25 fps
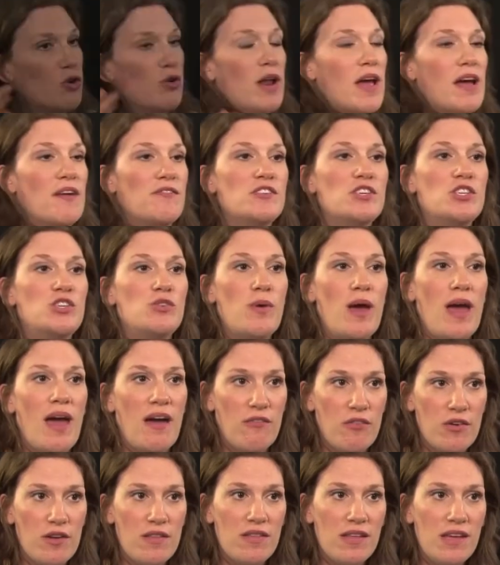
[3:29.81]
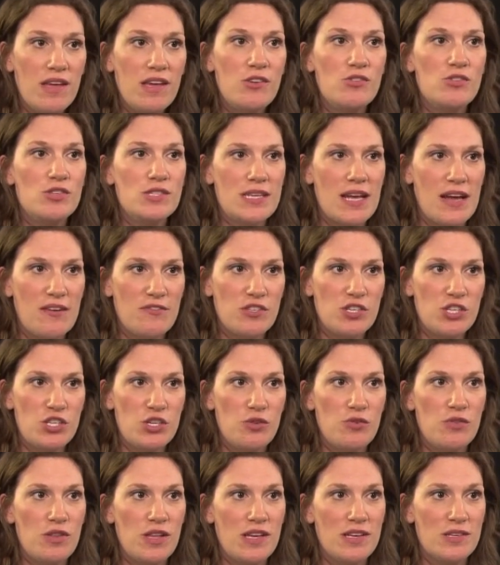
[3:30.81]
don't have to do everything, you just have to
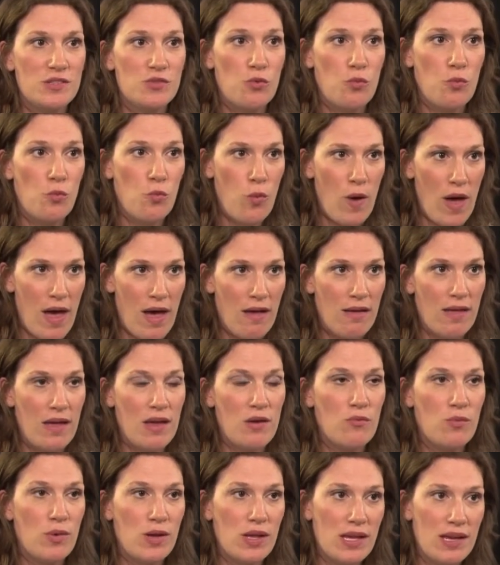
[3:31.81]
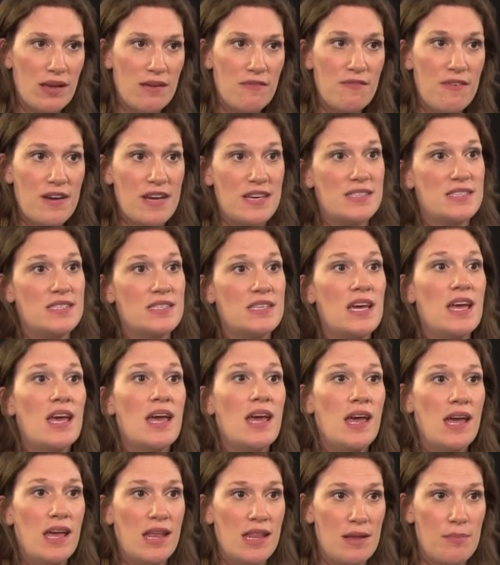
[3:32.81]
do things well and really invest
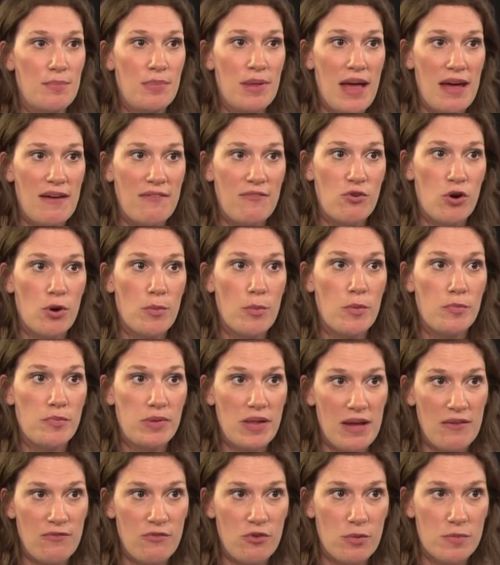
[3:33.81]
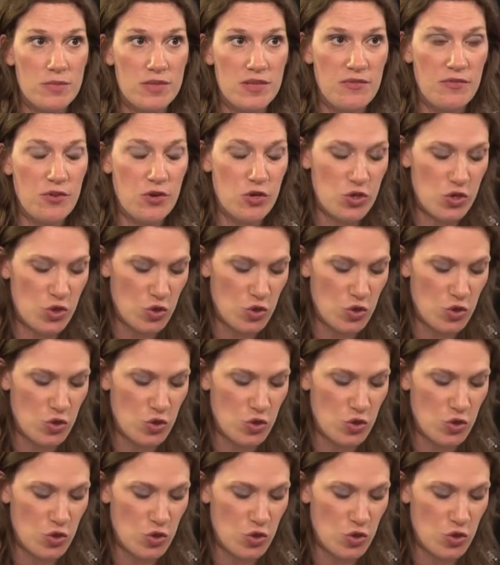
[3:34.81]
in the platform or platforms of your